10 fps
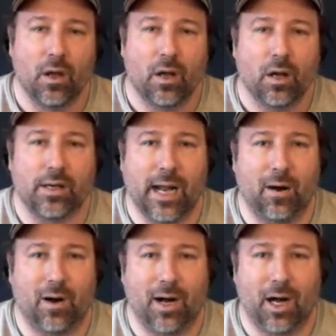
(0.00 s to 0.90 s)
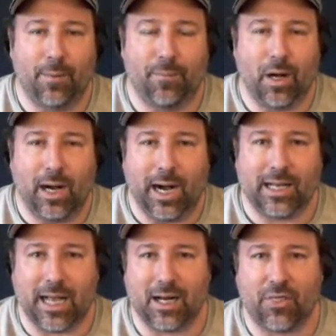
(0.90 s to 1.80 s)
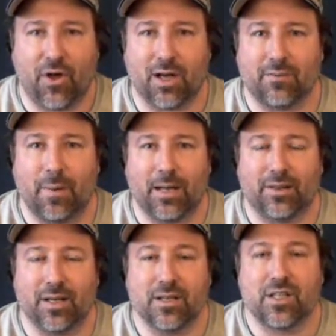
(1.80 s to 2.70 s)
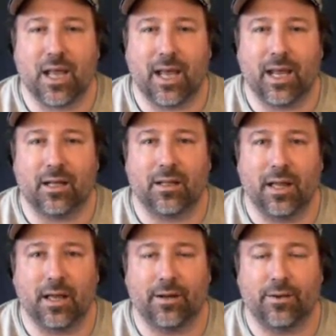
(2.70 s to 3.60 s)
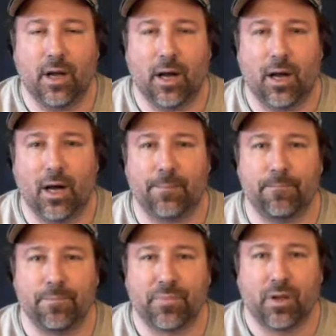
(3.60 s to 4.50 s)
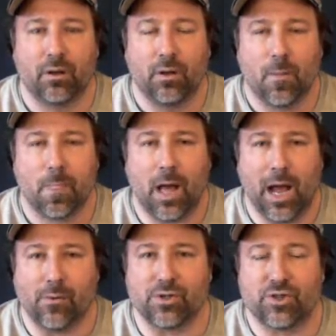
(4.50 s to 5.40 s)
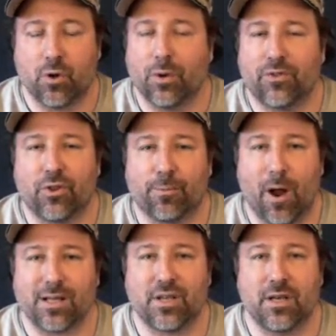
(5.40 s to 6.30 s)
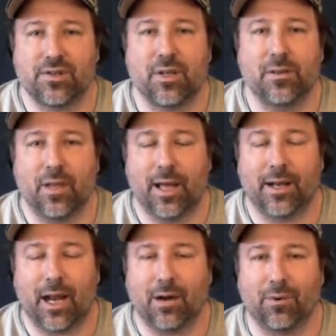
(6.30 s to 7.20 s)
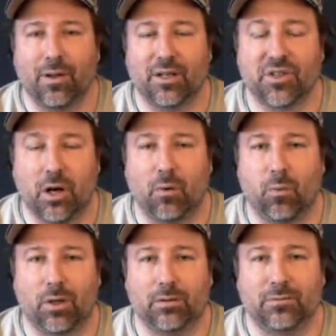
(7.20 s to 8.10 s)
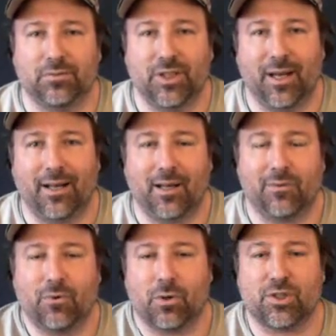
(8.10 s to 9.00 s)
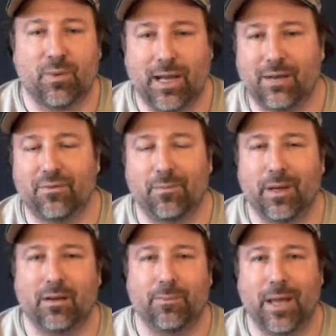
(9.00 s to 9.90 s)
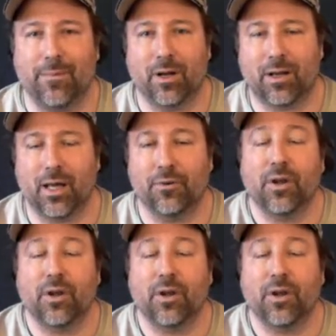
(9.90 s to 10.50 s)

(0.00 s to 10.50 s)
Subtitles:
Now I kind of thought about this, and then I was going through the process, and then I realized, oh well, duh, of course we have to make a payment account.